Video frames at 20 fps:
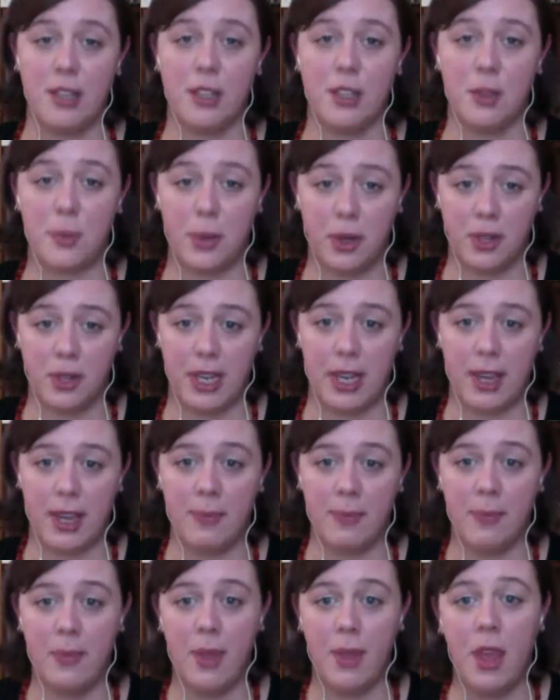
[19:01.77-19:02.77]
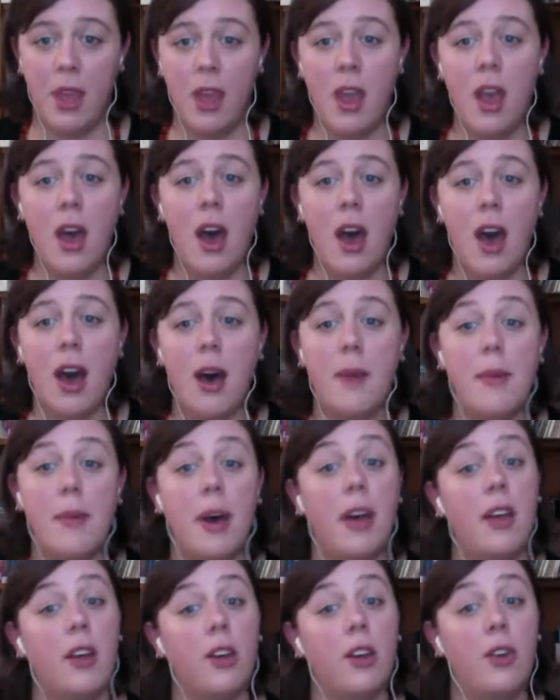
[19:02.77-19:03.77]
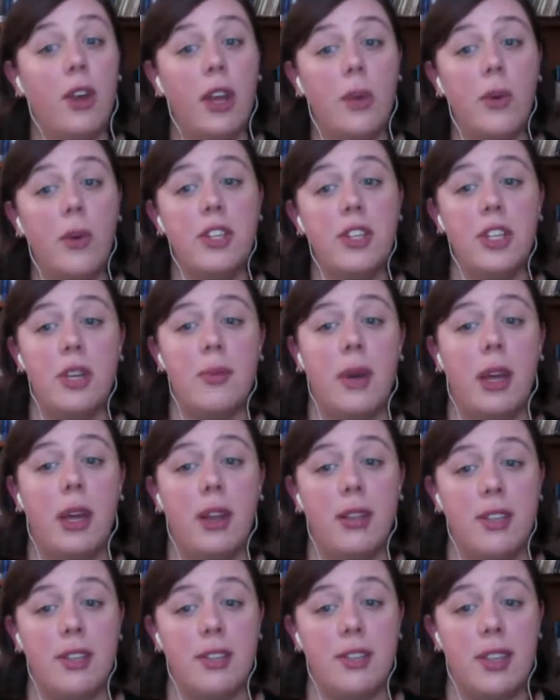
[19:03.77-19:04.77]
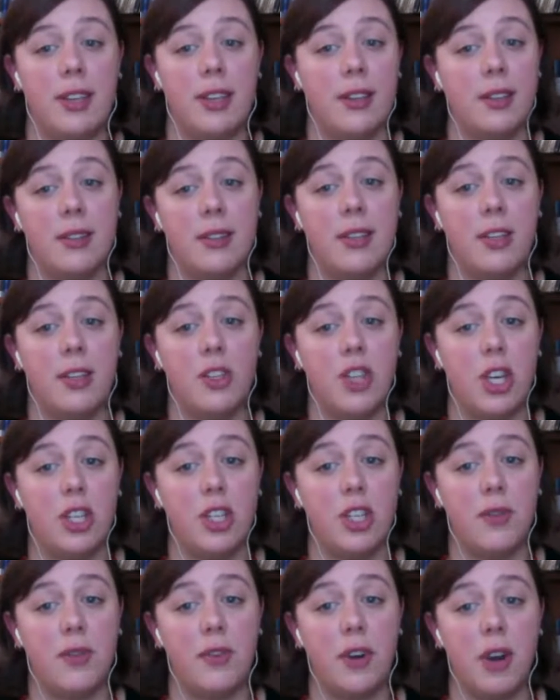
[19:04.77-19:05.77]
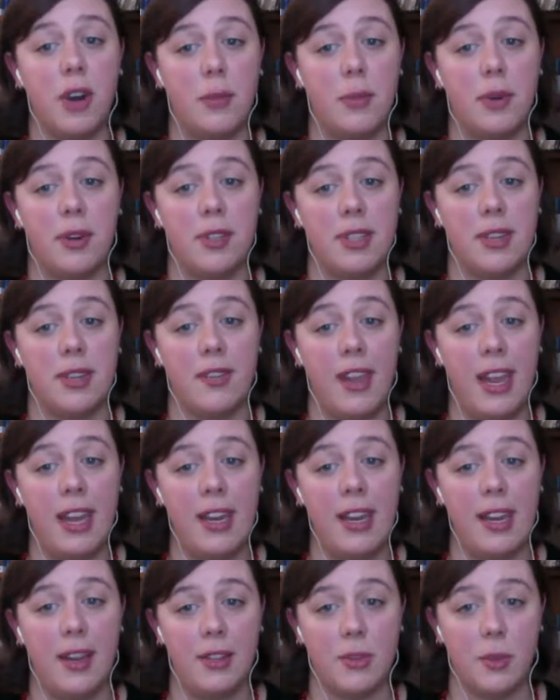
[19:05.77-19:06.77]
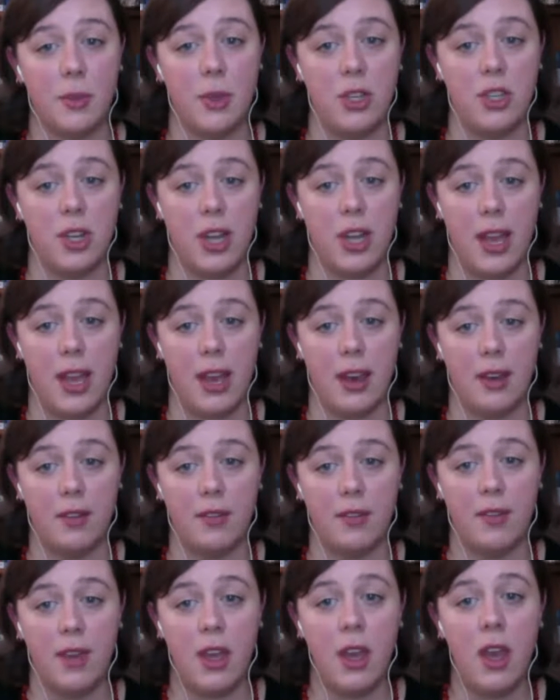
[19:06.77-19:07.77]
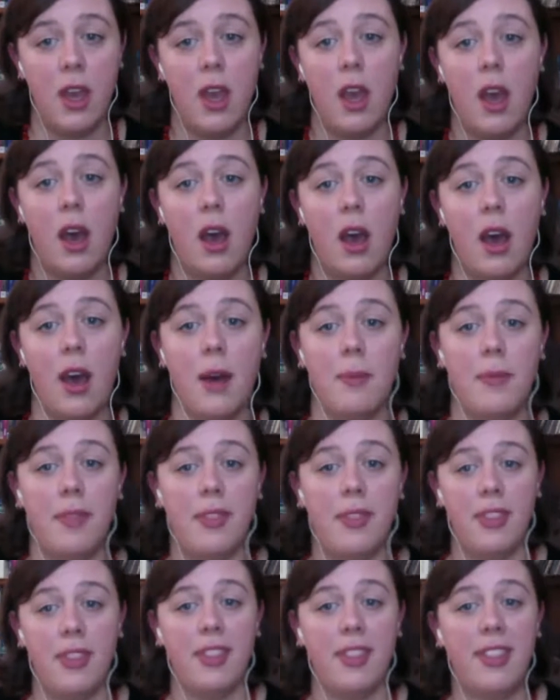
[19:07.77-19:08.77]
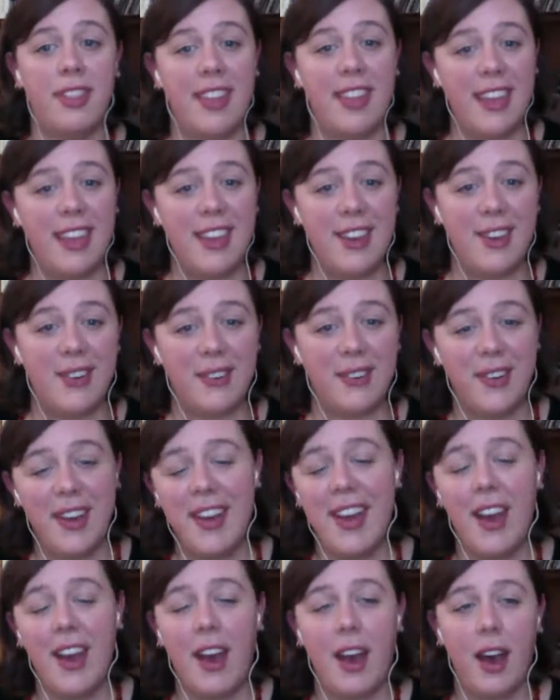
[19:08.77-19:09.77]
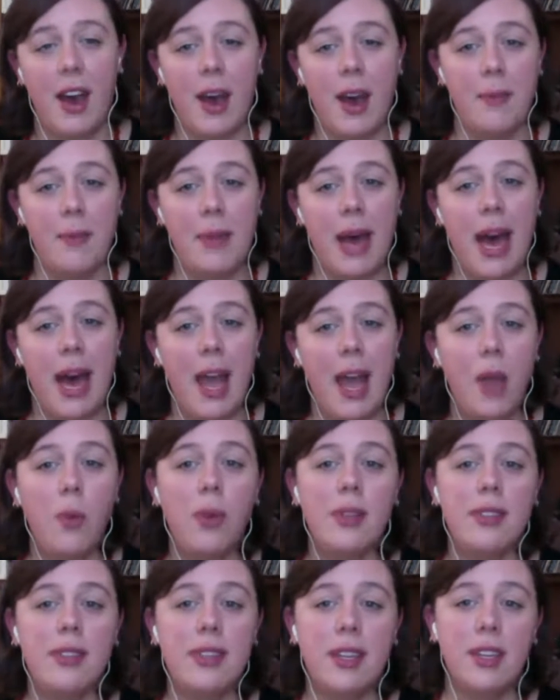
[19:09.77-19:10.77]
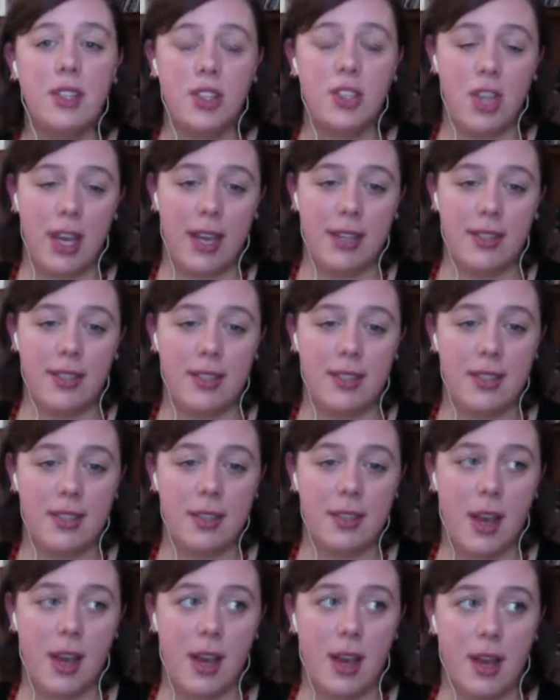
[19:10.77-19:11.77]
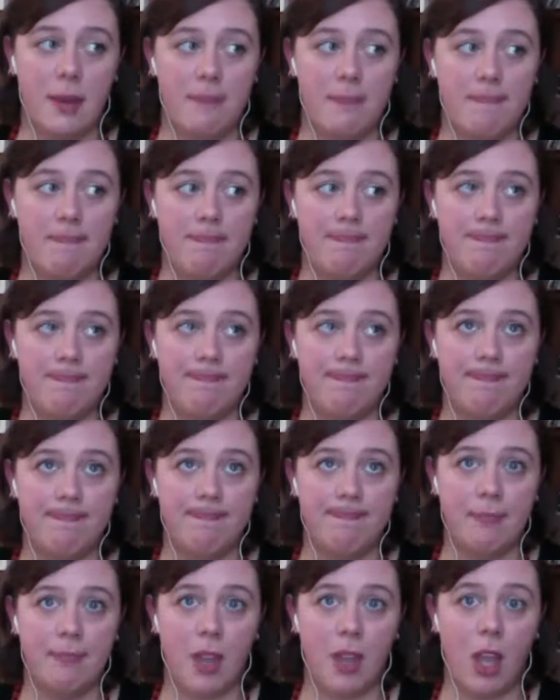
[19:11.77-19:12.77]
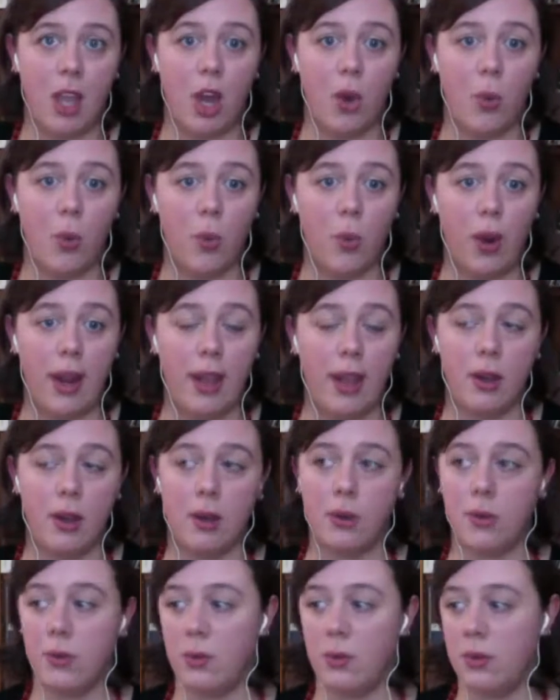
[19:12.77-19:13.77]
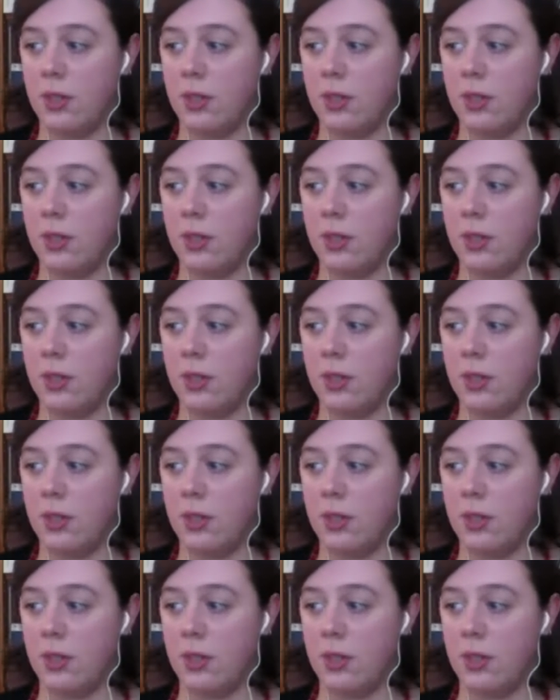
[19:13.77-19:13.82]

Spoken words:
per day. Great question about, is there a suggestion for numbers of handouts we should have? Thank you. I would suggest around,